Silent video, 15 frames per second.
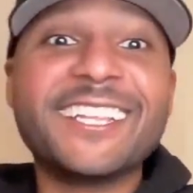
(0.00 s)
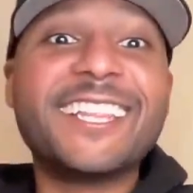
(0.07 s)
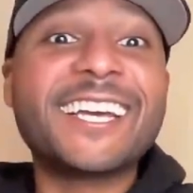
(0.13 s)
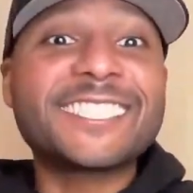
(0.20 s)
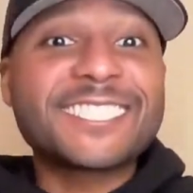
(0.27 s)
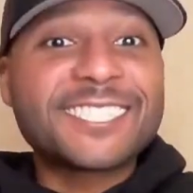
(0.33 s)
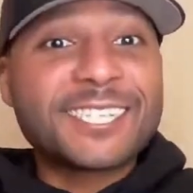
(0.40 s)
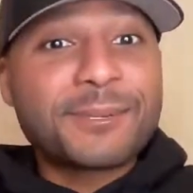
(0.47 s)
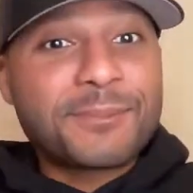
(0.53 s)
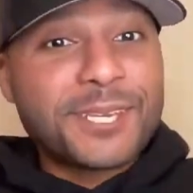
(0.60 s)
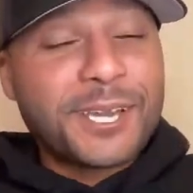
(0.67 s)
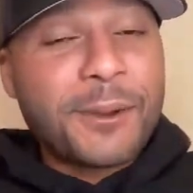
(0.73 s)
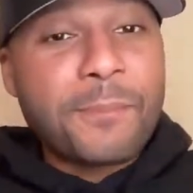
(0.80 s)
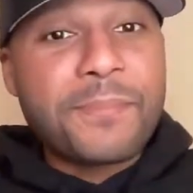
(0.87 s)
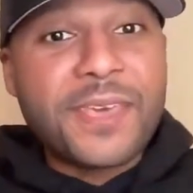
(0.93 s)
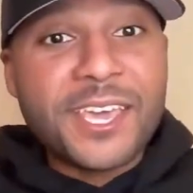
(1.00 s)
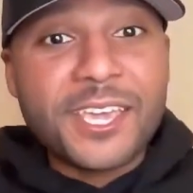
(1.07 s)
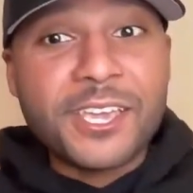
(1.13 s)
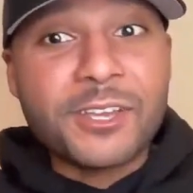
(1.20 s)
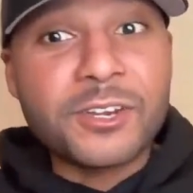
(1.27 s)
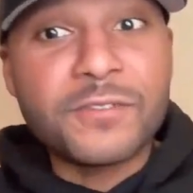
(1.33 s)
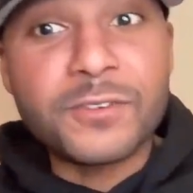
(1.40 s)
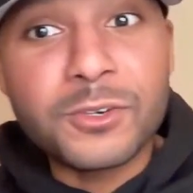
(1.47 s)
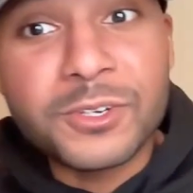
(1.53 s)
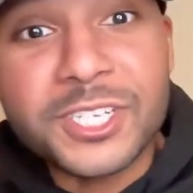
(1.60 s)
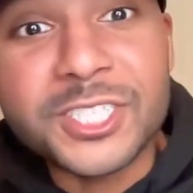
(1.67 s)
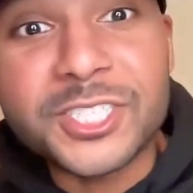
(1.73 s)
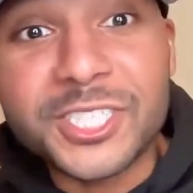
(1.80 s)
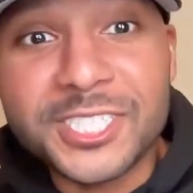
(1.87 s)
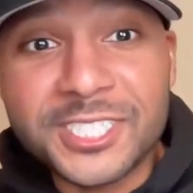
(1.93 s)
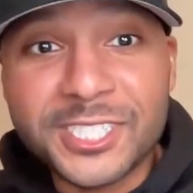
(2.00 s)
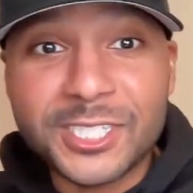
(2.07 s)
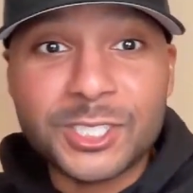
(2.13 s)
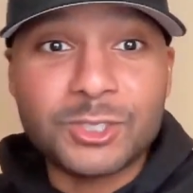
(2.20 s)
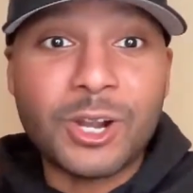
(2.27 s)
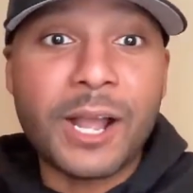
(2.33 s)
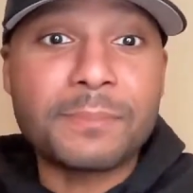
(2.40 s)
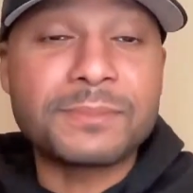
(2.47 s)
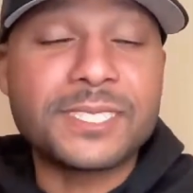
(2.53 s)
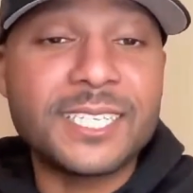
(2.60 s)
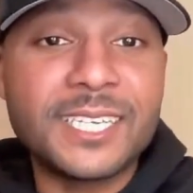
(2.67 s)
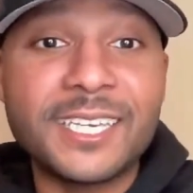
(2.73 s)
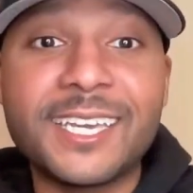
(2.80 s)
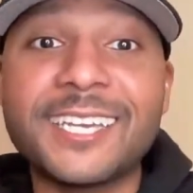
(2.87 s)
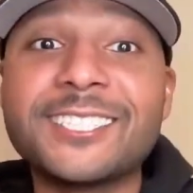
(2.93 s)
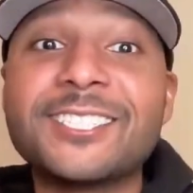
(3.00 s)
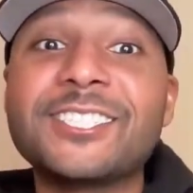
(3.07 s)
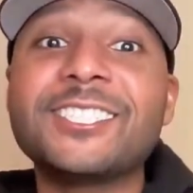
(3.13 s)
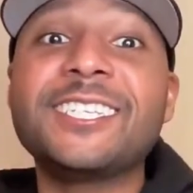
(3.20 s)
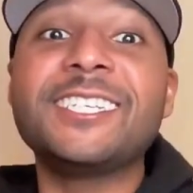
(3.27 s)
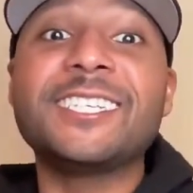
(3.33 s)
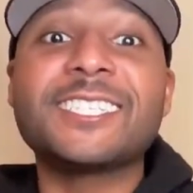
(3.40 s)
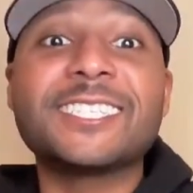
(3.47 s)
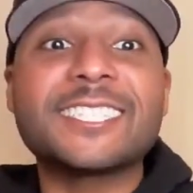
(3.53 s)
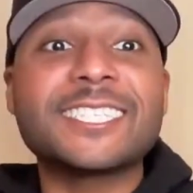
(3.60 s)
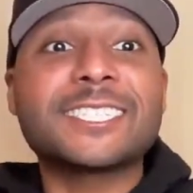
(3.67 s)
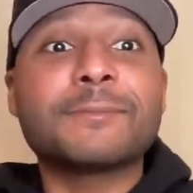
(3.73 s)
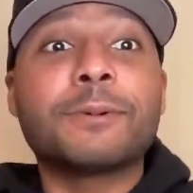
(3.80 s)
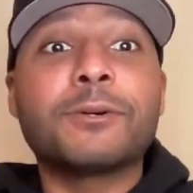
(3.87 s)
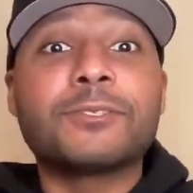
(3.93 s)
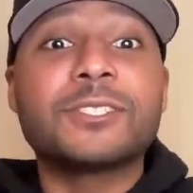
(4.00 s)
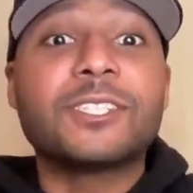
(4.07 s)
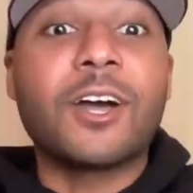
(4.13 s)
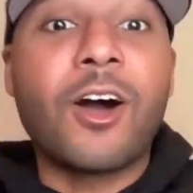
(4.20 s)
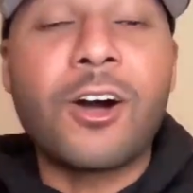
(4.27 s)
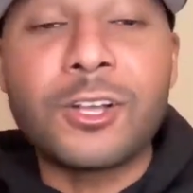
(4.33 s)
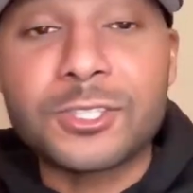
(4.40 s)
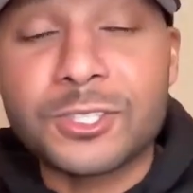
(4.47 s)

That's going to be a big interview because she's going to drop T and she is exposing all.